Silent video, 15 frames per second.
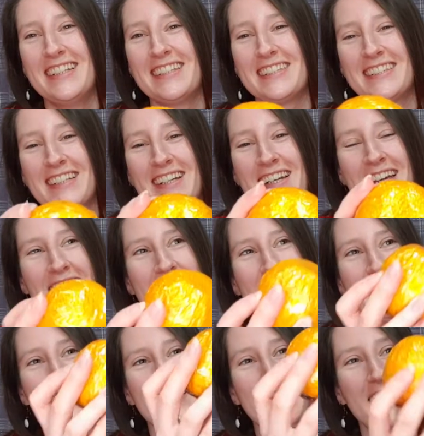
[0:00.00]
So yeah,
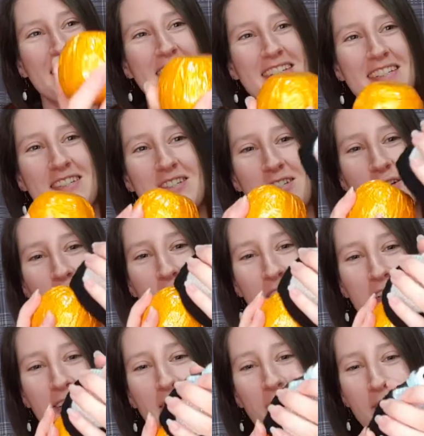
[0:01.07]
they're these
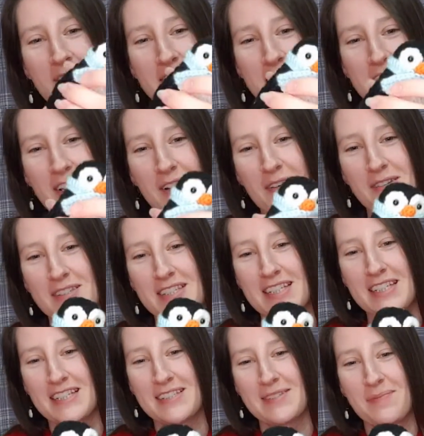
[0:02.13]
chocolate orange
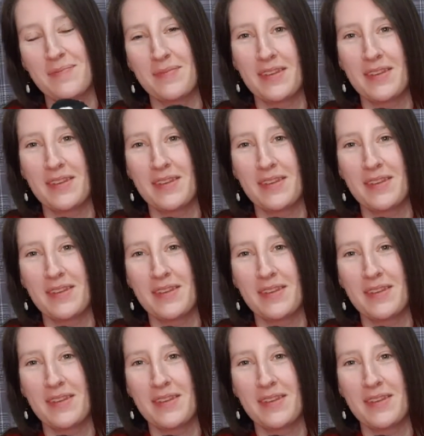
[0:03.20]
cozies,